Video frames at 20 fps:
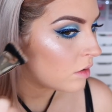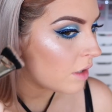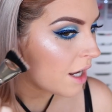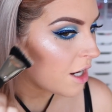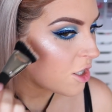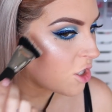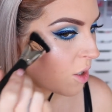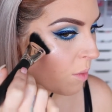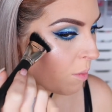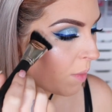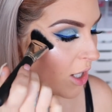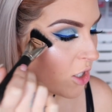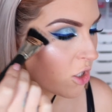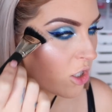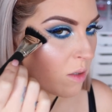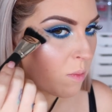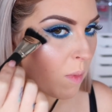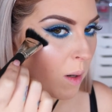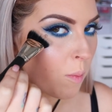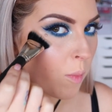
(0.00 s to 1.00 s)
It actually
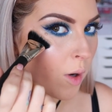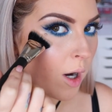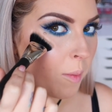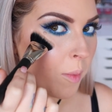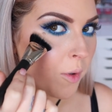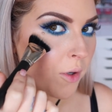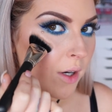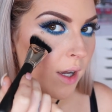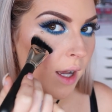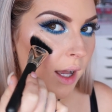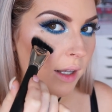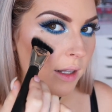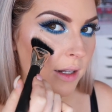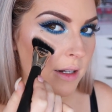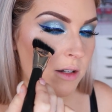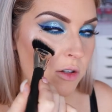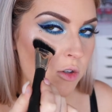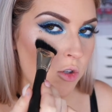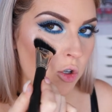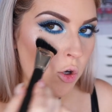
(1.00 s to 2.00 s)
matches my brow bone
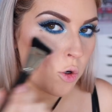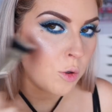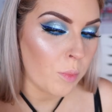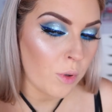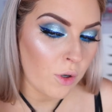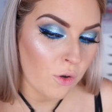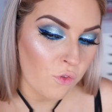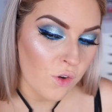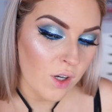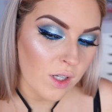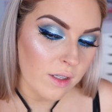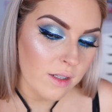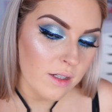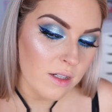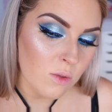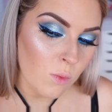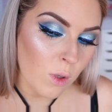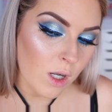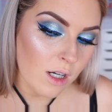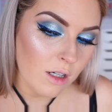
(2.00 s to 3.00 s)
highlight so perfectly
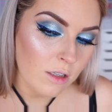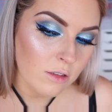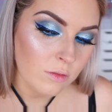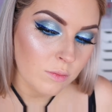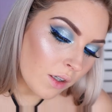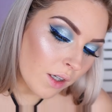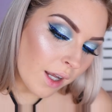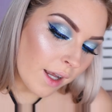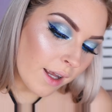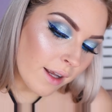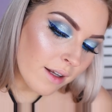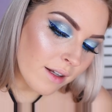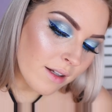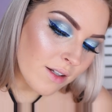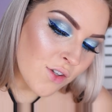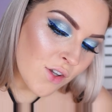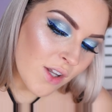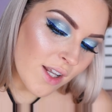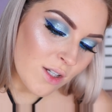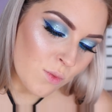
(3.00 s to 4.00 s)
as well. Okay,
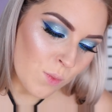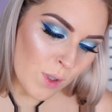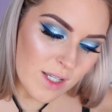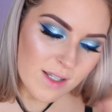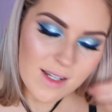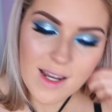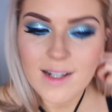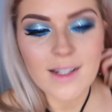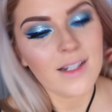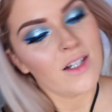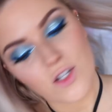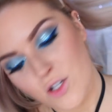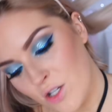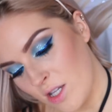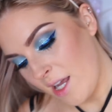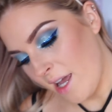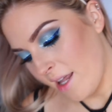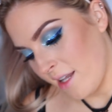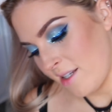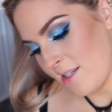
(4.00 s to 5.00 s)
so there's one side. Let's do
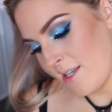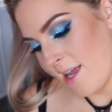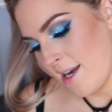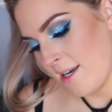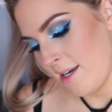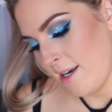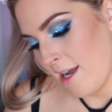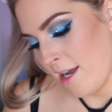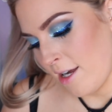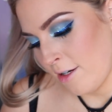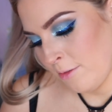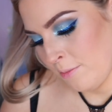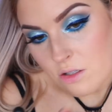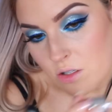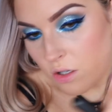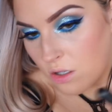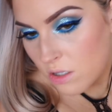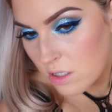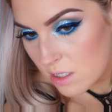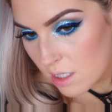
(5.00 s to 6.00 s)
the other side now.
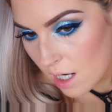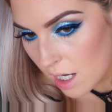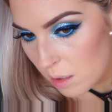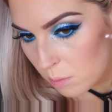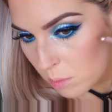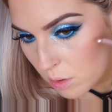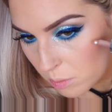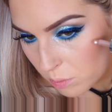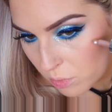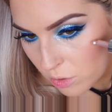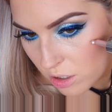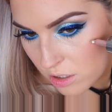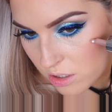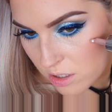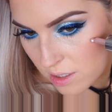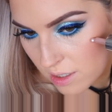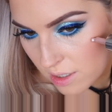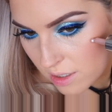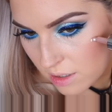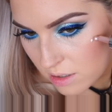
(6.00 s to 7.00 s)
So same
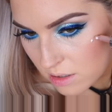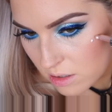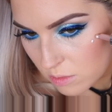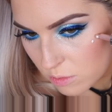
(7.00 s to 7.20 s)
process.